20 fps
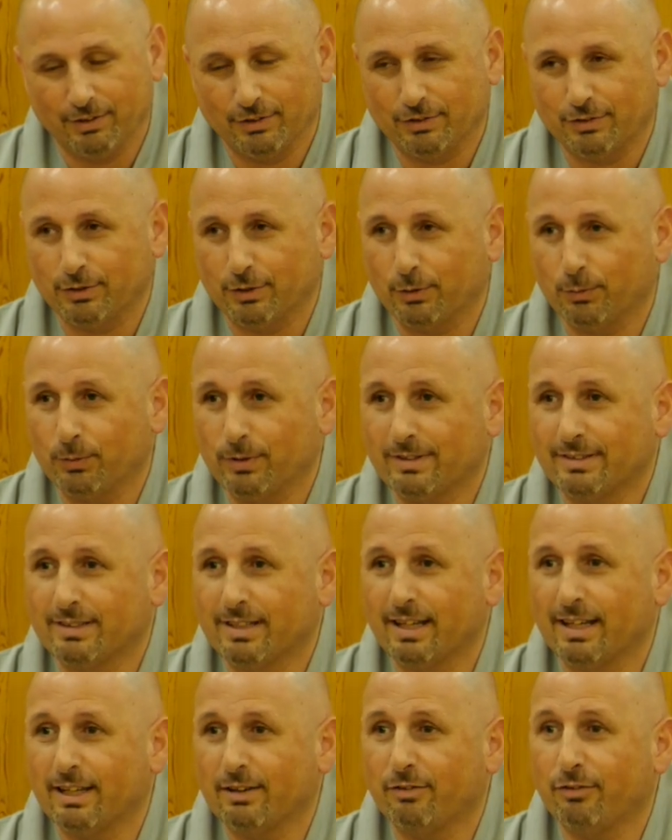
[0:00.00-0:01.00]
So we
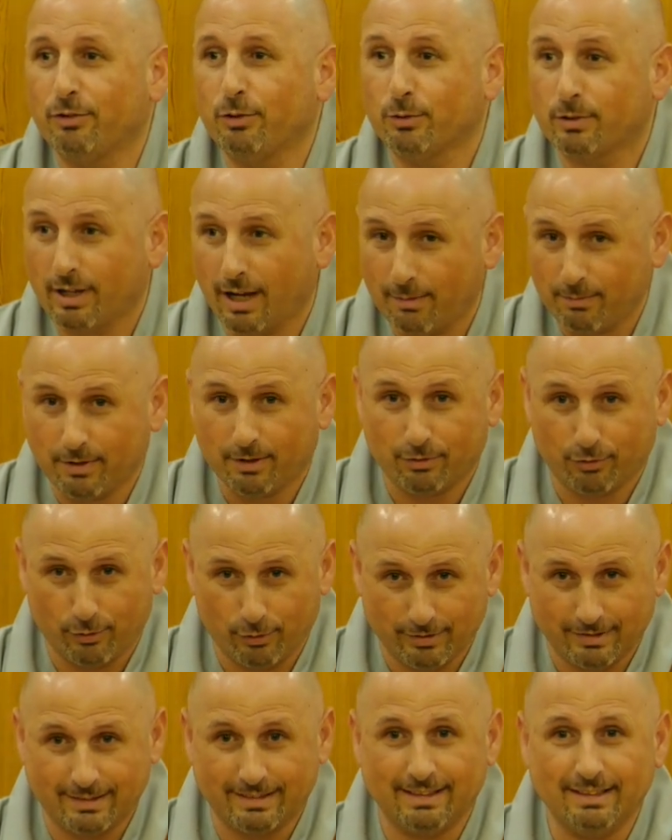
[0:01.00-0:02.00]
say, if you come
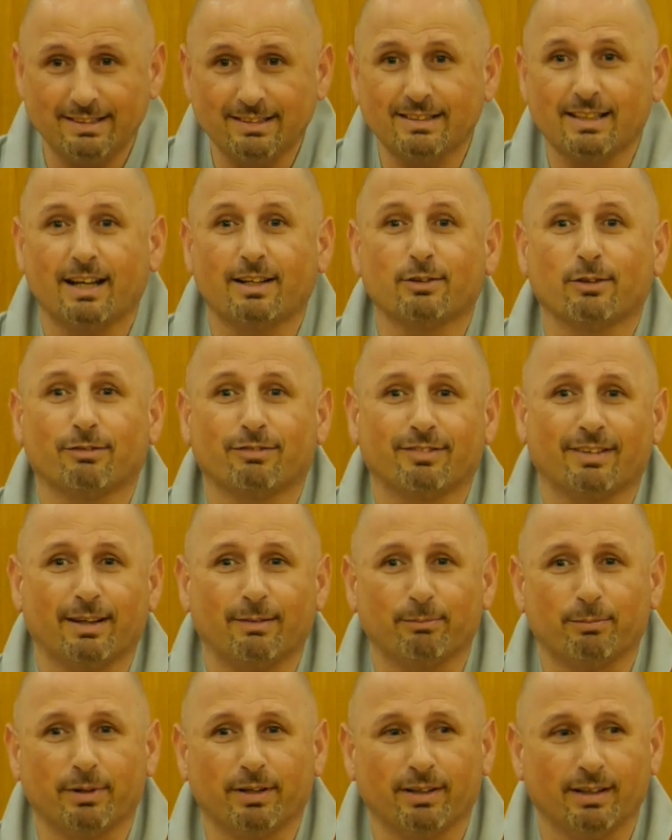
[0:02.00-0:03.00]
across this kind of
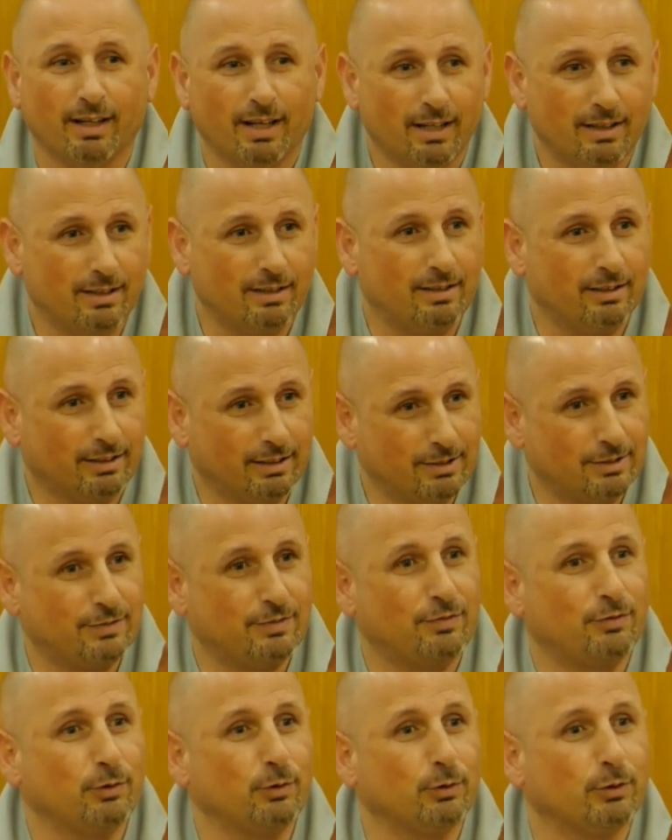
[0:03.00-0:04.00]
temple, that there
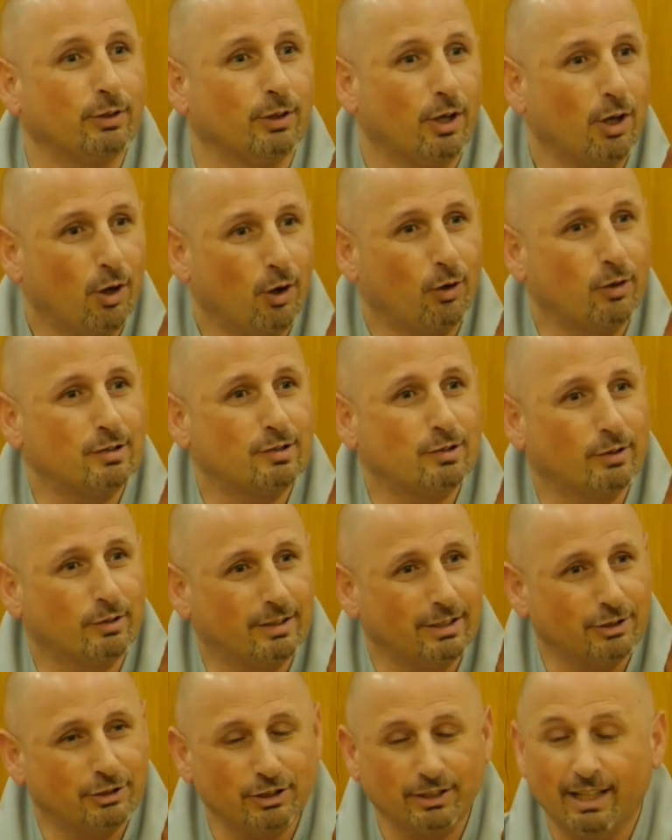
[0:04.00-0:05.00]
is food, also
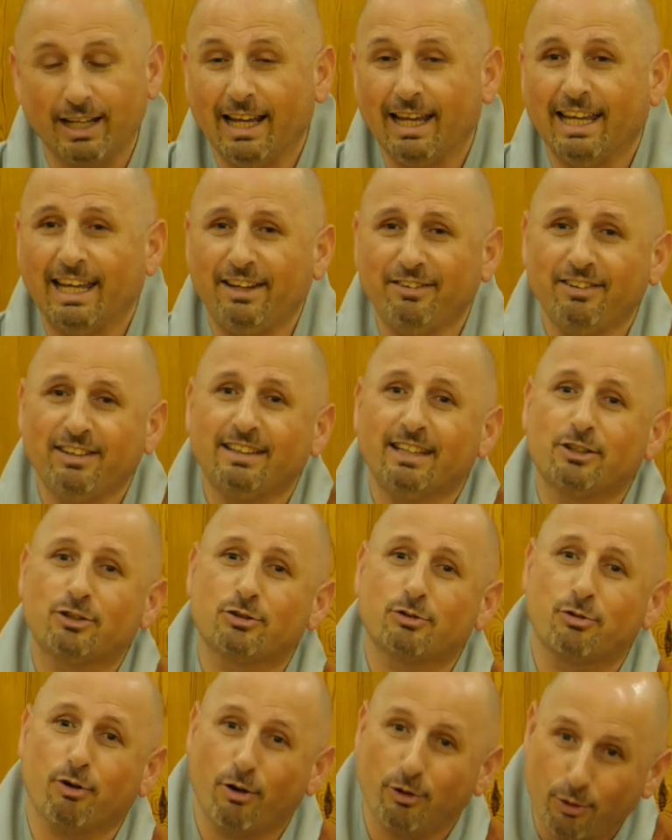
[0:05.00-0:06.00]
teaching, even they
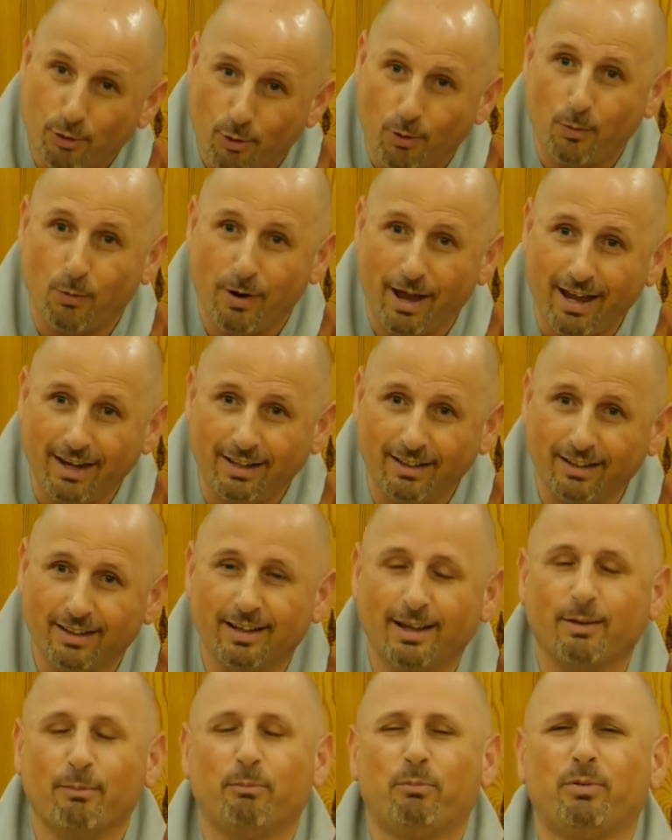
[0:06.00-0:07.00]
throw you away,
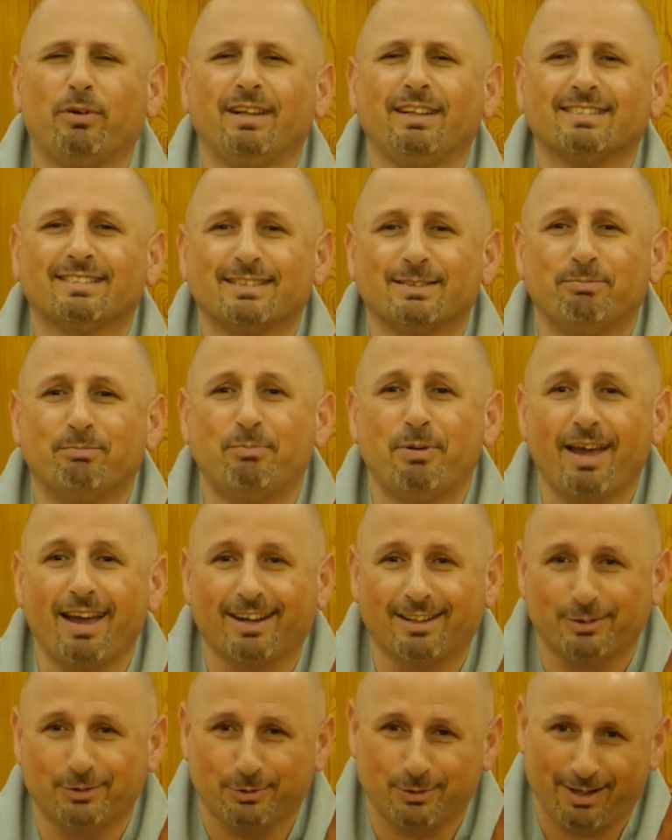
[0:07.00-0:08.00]
please
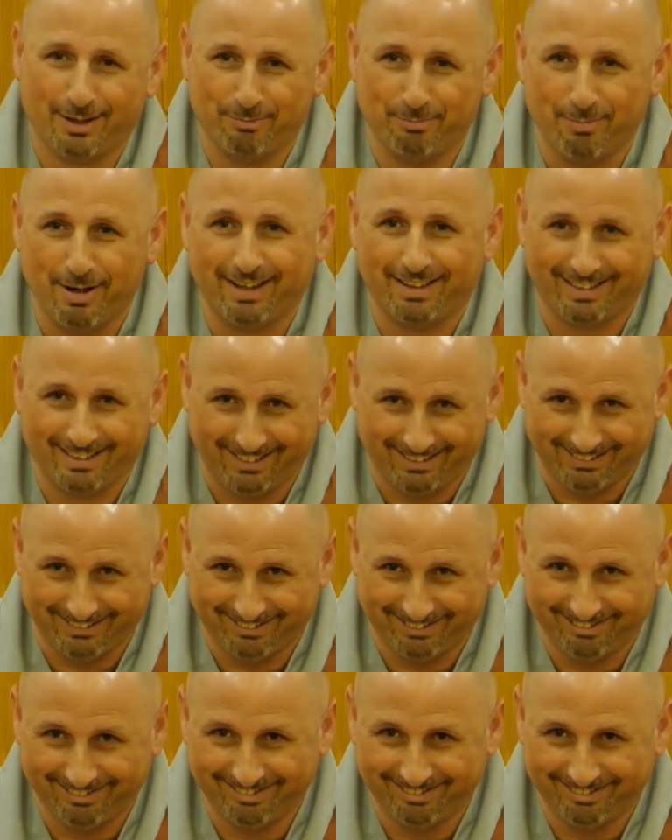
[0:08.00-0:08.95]
beg to come back in.